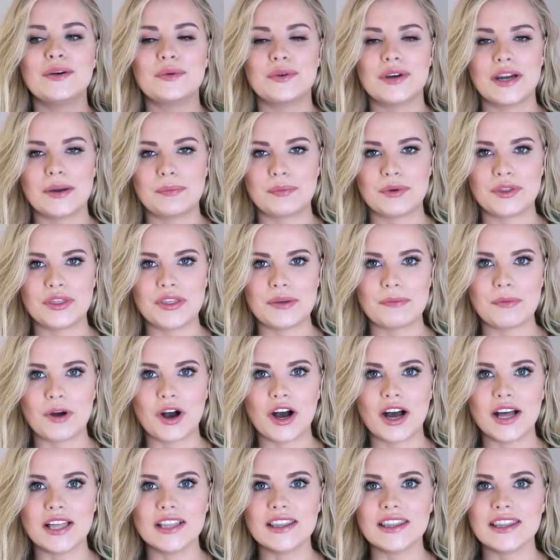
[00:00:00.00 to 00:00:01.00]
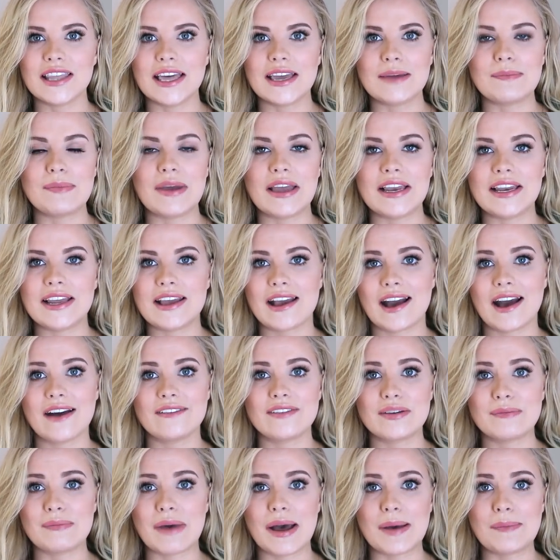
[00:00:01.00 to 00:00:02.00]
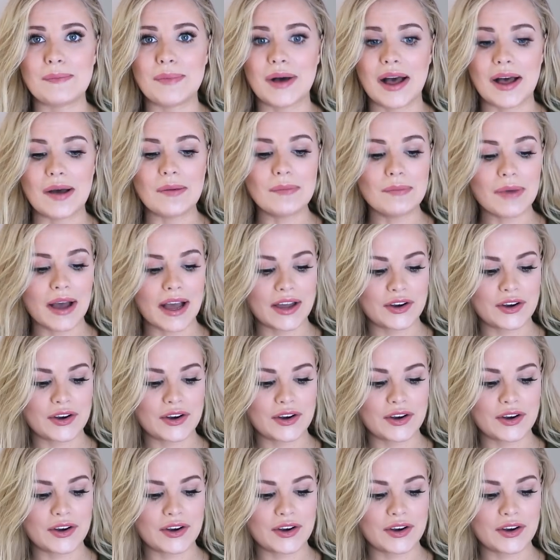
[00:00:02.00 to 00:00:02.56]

when I put them on, they barely cover my bum.